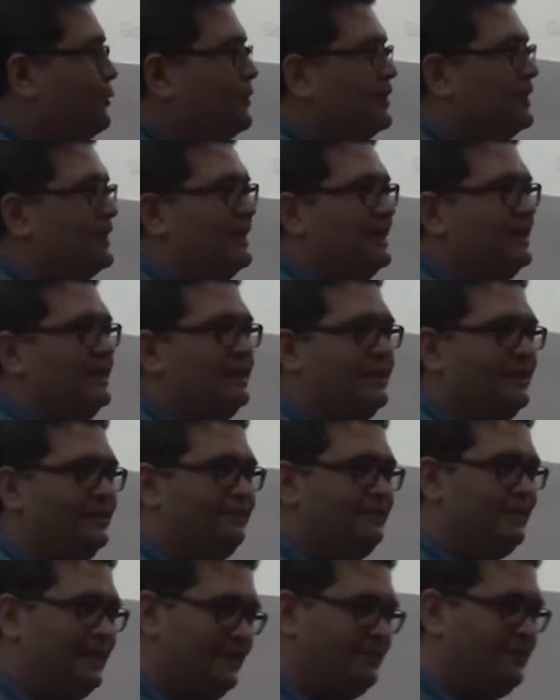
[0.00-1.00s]
Google can
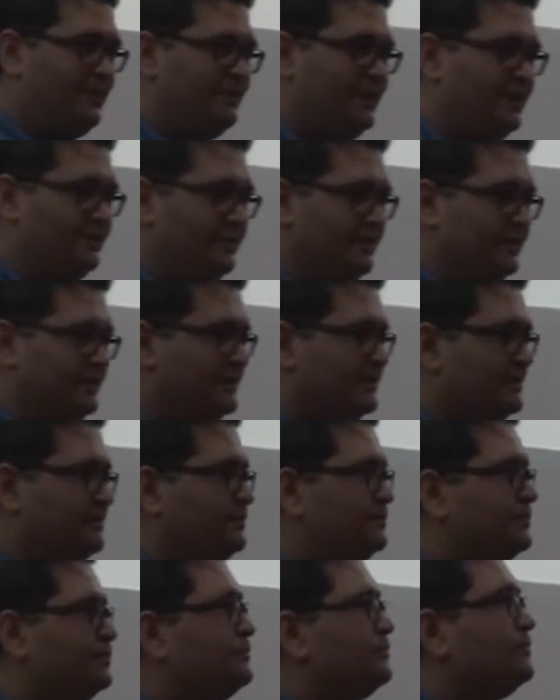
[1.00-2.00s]
help game developers.
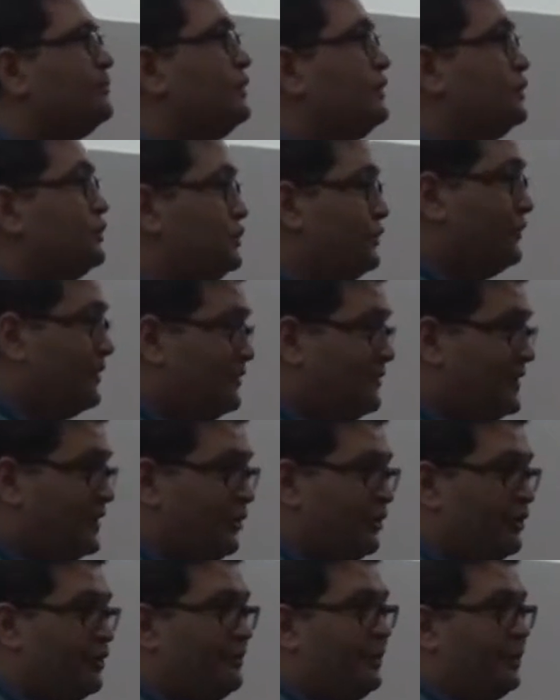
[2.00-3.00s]
So when we
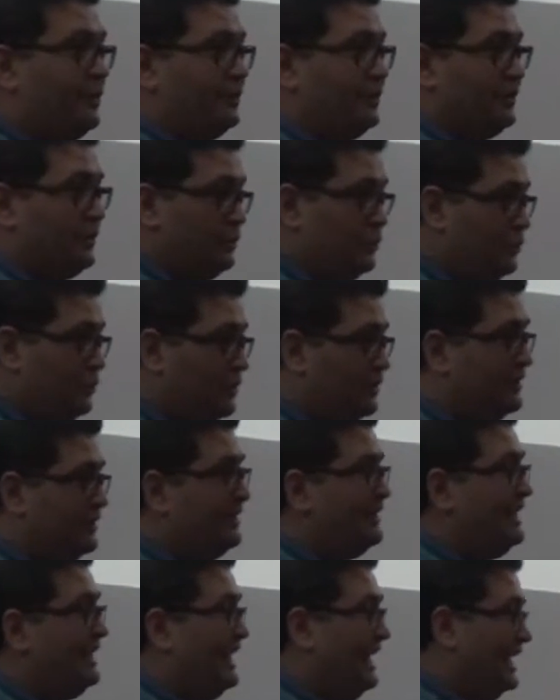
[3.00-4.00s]
talk about
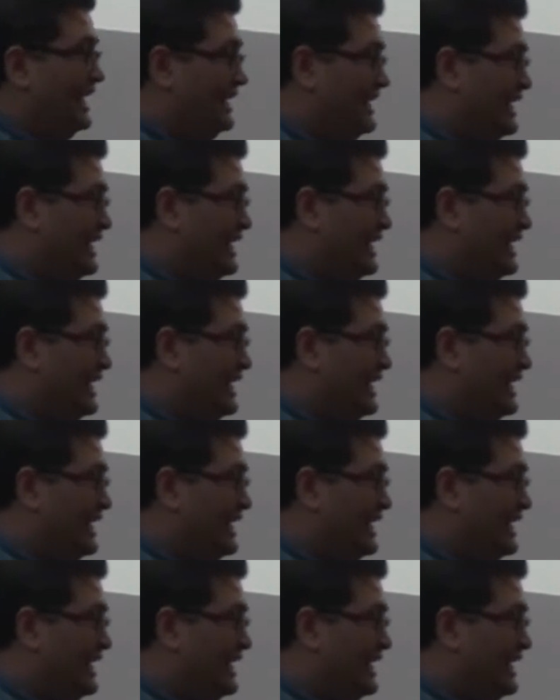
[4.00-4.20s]
Google and